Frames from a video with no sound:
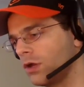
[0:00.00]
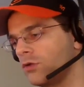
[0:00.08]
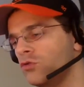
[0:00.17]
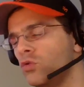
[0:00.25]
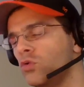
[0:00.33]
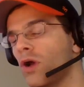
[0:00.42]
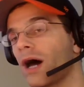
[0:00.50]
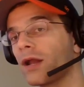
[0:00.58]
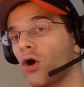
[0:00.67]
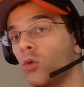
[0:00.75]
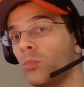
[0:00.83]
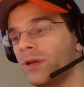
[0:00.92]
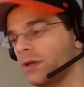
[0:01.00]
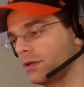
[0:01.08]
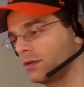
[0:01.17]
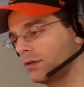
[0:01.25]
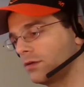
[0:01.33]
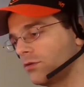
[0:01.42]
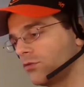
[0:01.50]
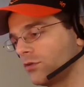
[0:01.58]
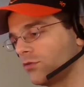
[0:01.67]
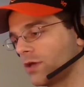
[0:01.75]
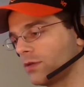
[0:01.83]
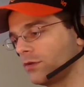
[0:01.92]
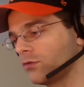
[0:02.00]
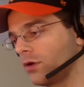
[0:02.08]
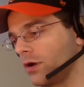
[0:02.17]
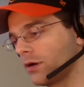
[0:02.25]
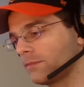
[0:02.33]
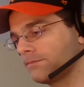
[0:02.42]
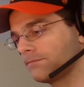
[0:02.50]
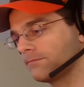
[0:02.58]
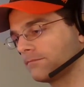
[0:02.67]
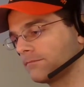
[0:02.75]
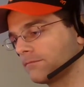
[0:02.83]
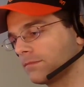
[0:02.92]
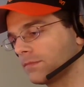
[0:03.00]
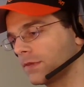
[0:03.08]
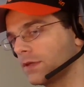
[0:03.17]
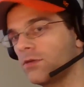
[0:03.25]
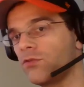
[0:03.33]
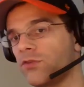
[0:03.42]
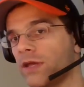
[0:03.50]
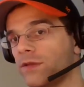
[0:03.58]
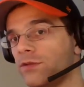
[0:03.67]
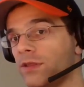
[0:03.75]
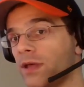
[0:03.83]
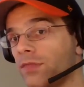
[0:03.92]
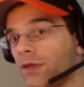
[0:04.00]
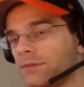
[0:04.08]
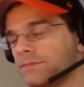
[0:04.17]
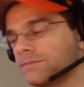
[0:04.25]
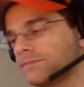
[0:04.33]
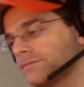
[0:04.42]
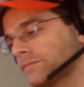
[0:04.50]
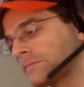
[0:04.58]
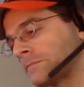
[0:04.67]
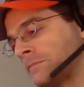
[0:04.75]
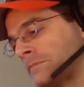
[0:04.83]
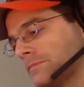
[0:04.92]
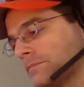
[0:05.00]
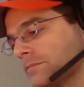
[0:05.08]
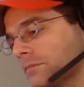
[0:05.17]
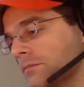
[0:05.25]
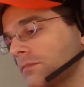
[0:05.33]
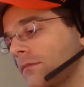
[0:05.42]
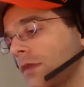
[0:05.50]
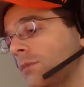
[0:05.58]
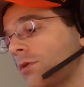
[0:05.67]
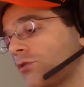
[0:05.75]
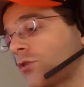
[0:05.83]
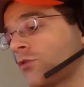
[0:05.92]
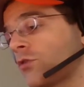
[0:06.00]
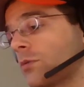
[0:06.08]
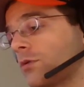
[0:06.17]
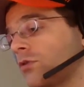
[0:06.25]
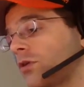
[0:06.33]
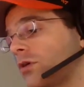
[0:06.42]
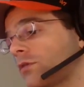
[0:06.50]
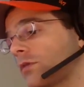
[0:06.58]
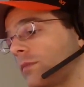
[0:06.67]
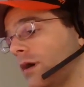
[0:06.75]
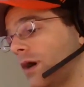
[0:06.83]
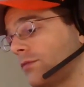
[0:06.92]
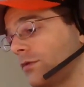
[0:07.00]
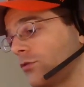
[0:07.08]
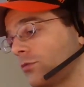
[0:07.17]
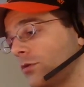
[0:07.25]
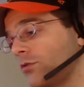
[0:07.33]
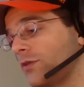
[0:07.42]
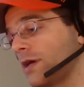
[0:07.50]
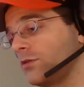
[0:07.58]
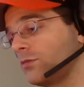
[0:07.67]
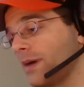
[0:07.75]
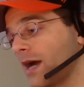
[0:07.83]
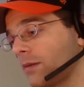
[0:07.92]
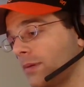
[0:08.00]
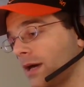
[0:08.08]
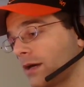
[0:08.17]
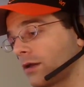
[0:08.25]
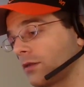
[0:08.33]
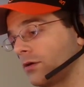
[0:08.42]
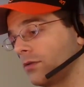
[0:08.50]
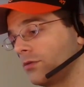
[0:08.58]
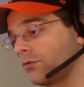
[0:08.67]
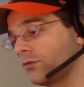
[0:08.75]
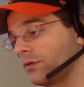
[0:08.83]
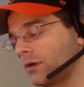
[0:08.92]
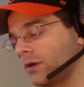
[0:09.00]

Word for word: Do not open it, said Stanley's lawyer. Stanley did nothing. Mr. Sir returned from the office with Stanley's backpack and clothes.